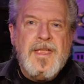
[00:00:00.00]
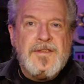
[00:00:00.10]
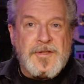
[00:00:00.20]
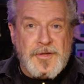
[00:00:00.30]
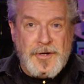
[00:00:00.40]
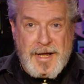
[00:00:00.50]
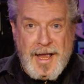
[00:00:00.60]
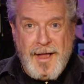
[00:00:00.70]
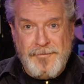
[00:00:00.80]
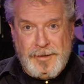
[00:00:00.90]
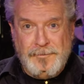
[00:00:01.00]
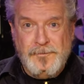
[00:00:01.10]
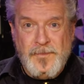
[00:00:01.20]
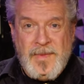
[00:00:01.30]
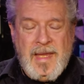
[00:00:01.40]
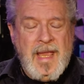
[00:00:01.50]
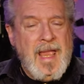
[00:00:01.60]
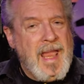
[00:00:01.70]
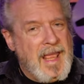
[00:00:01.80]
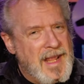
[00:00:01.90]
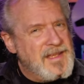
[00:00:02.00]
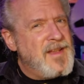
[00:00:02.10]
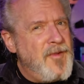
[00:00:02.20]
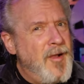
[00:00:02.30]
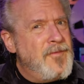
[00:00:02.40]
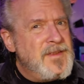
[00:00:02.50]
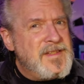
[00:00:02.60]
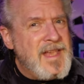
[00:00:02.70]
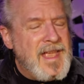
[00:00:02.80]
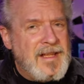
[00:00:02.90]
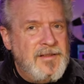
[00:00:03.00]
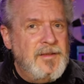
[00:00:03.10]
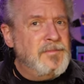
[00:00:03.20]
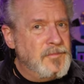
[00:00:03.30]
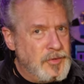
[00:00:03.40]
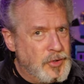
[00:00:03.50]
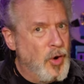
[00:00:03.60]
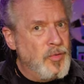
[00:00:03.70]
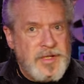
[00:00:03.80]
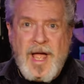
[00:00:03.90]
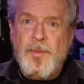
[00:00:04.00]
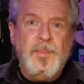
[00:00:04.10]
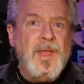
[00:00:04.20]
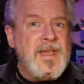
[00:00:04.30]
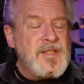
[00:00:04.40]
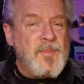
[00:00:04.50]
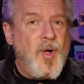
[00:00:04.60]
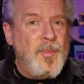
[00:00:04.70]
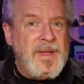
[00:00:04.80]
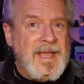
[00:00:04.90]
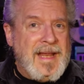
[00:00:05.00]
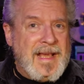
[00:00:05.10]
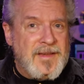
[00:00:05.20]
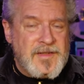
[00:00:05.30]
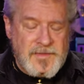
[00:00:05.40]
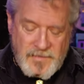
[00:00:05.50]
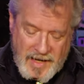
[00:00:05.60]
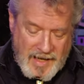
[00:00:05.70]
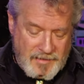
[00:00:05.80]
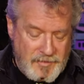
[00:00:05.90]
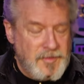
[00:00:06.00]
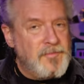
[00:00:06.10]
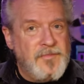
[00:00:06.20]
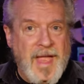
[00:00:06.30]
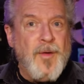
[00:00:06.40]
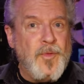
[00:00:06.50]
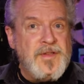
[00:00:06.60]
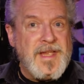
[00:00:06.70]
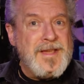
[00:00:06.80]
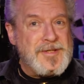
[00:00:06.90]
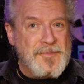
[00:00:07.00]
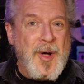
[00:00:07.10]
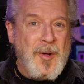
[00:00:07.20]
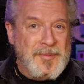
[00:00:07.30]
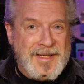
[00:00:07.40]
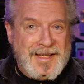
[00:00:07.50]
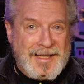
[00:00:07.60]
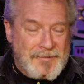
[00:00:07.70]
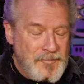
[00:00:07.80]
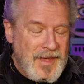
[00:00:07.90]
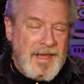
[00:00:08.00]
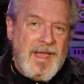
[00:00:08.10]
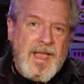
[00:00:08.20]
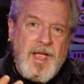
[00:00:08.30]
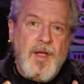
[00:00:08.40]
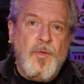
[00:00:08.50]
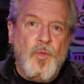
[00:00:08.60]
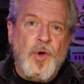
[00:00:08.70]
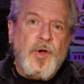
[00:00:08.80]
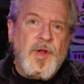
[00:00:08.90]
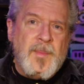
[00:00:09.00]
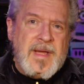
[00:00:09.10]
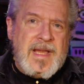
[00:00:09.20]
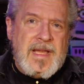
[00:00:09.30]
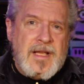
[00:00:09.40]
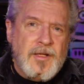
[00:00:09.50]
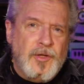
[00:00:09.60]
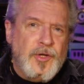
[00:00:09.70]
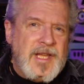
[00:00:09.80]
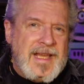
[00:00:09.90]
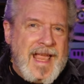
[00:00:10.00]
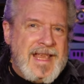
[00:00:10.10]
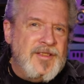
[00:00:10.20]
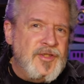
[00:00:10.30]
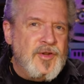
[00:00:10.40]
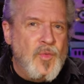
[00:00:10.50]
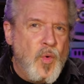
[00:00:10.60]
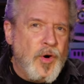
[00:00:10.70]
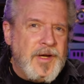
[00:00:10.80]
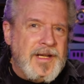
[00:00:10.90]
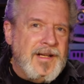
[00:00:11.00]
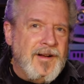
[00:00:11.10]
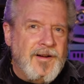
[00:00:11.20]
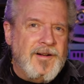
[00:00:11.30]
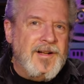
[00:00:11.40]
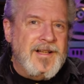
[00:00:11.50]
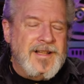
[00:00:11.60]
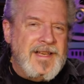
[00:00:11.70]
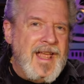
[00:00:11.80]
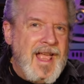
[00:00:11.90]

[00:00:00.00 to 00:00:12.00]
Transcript: So there you have it. And as I've often said, don't downplay small beginnings. And that was a small beginning. We're going to be looking into working on